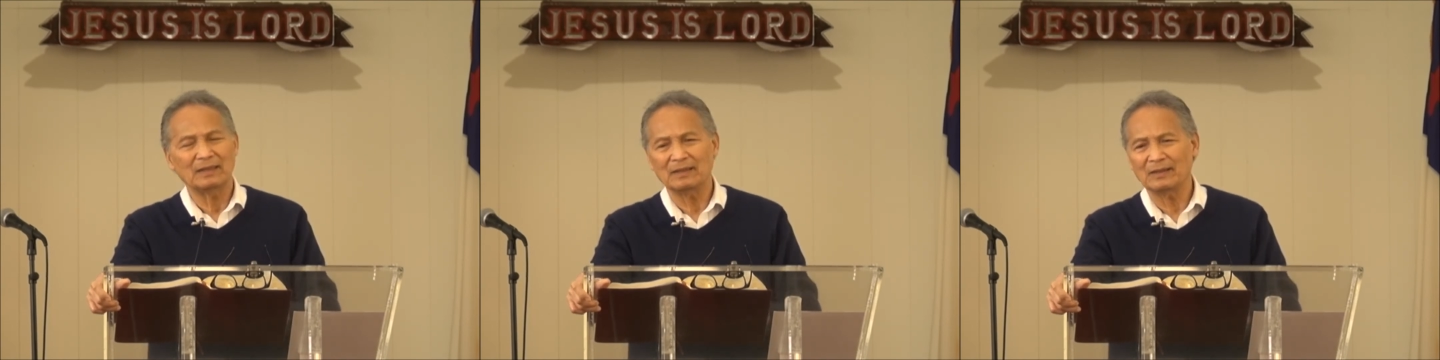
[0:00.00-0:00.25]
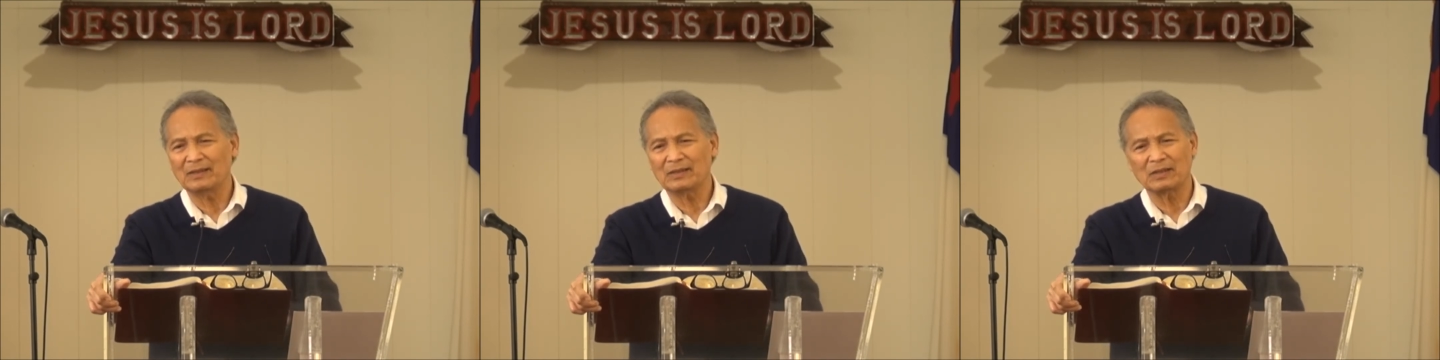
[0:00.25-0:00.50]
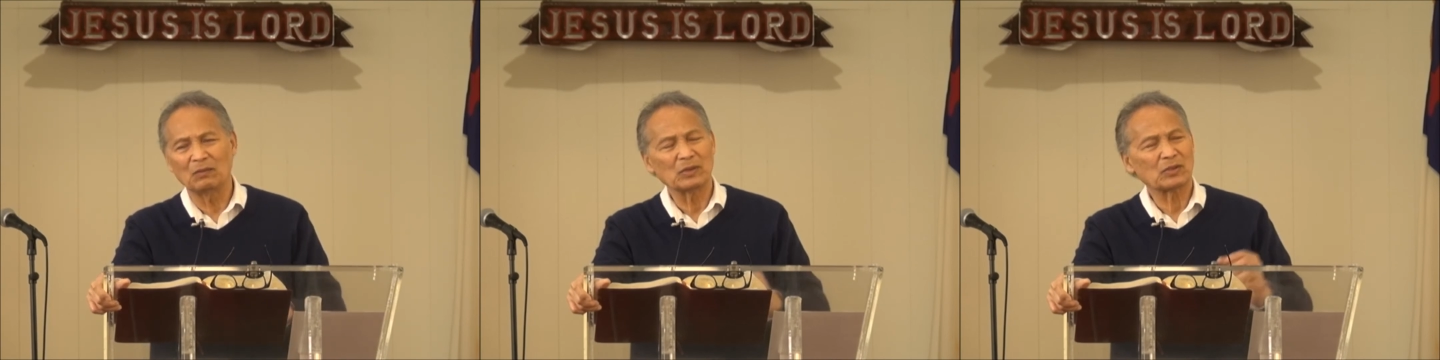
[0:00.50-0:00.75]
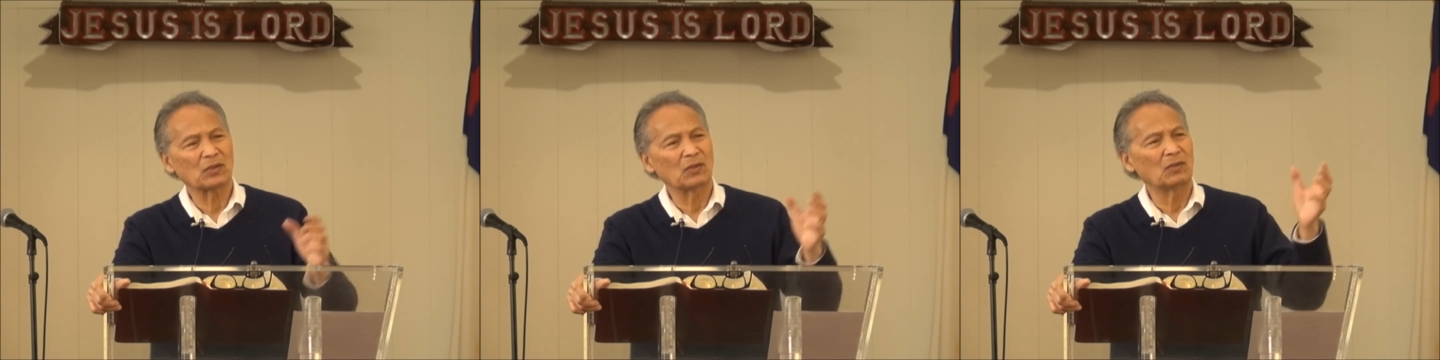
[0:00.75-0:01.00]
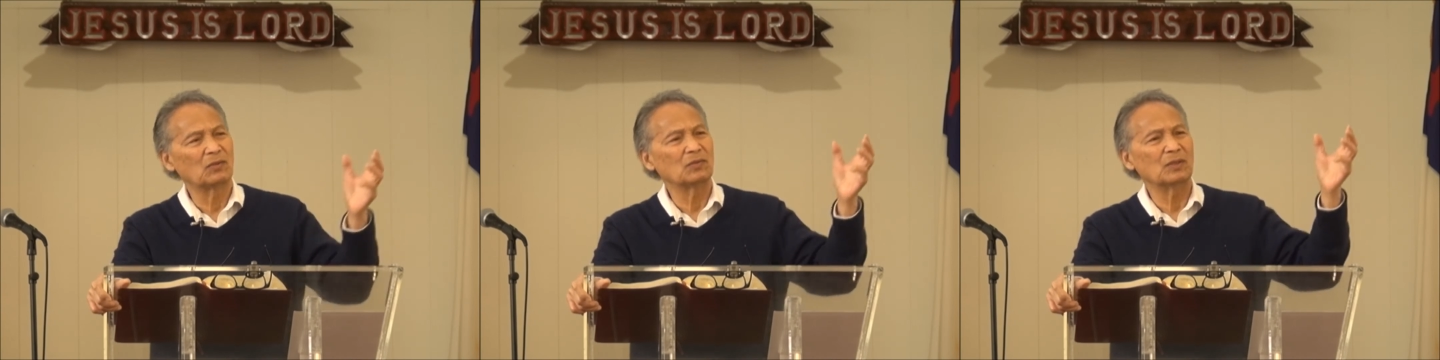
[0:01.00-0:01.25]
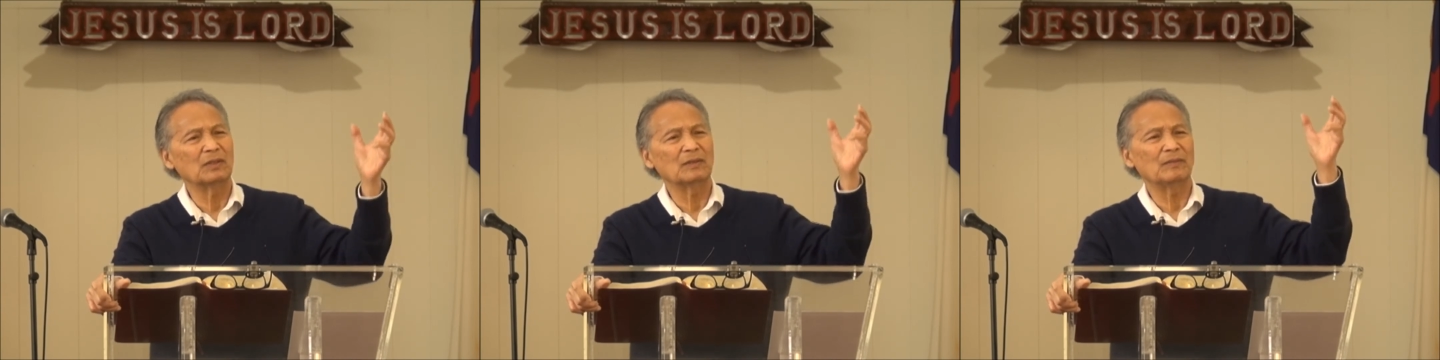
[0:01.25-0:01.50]
he said, was
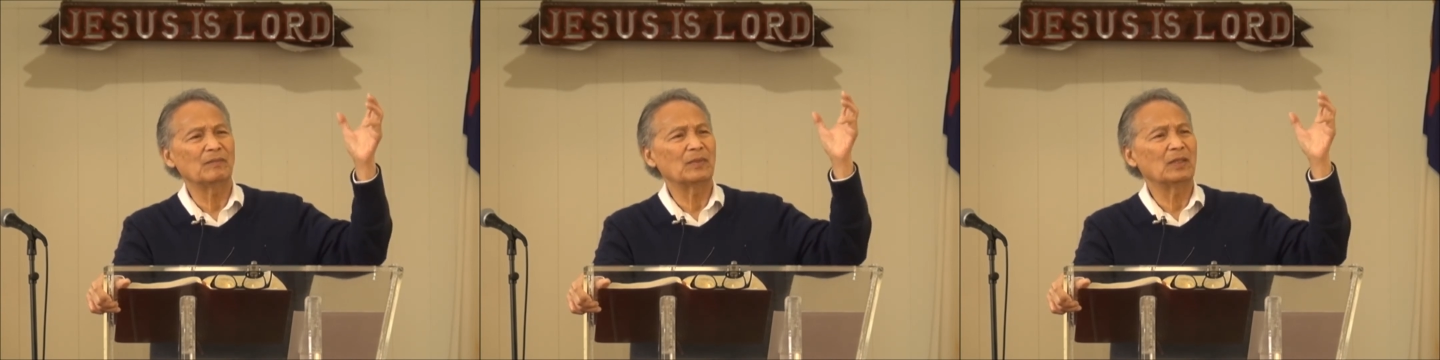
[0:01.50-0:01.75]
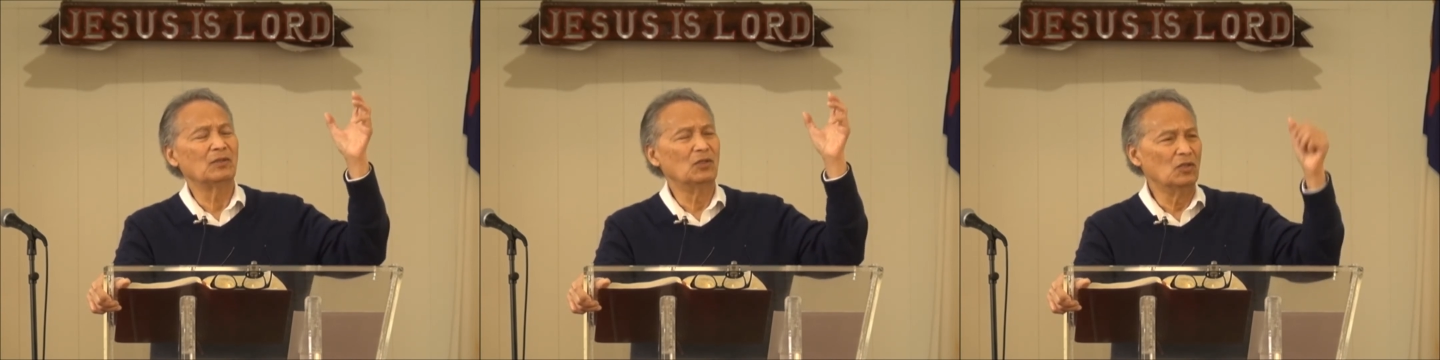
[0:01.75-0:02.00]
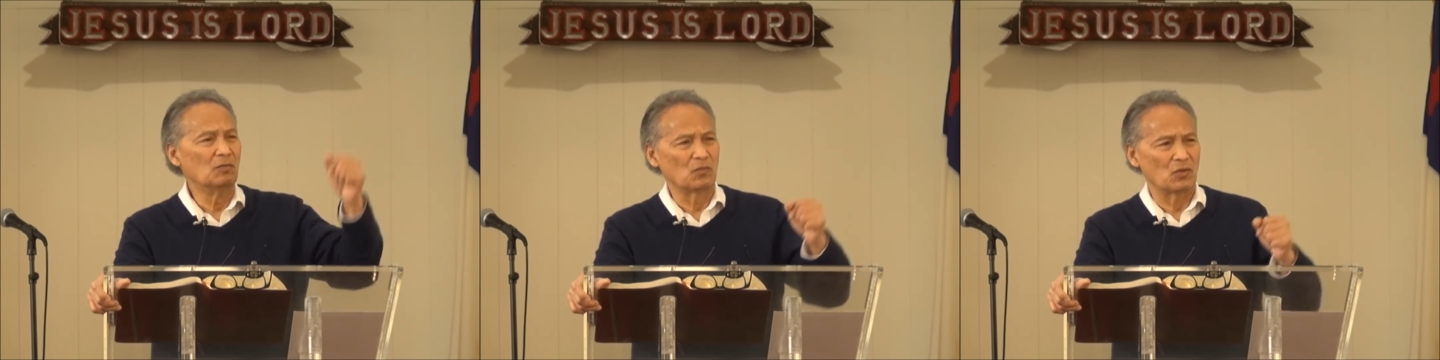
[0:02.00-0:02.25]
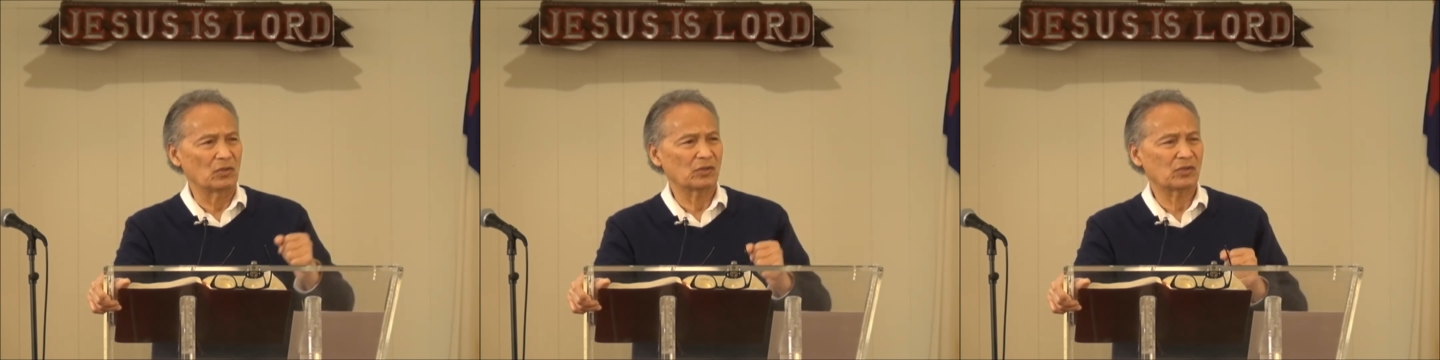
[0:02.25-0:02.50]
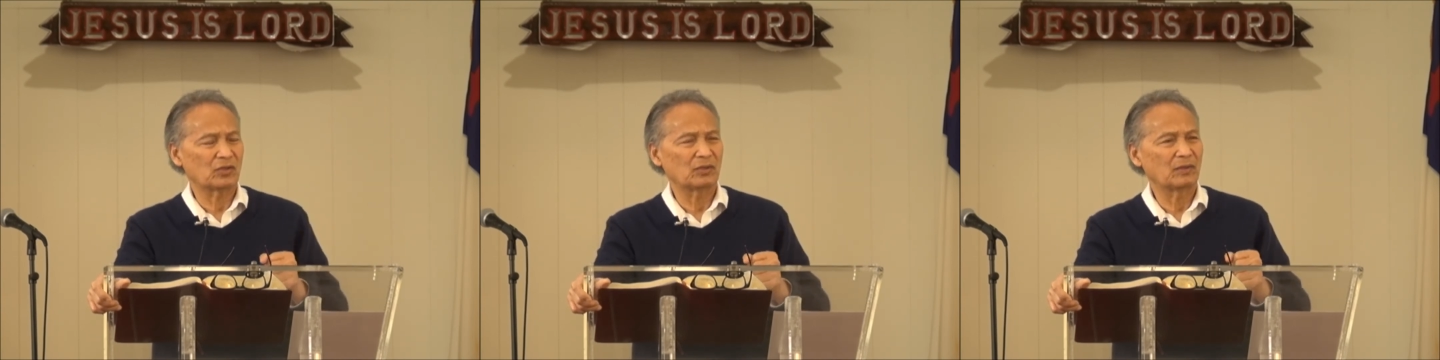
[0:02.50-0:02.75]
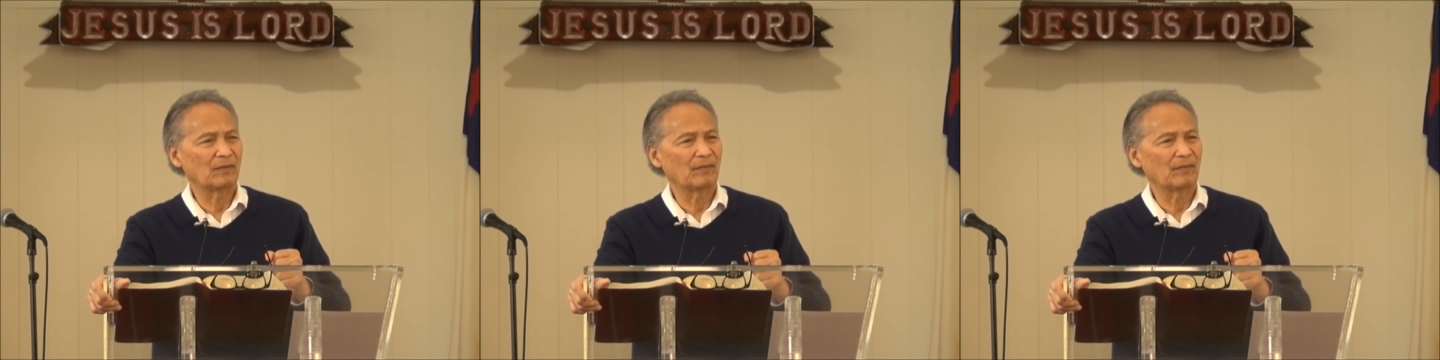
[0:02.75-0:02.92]
so numerous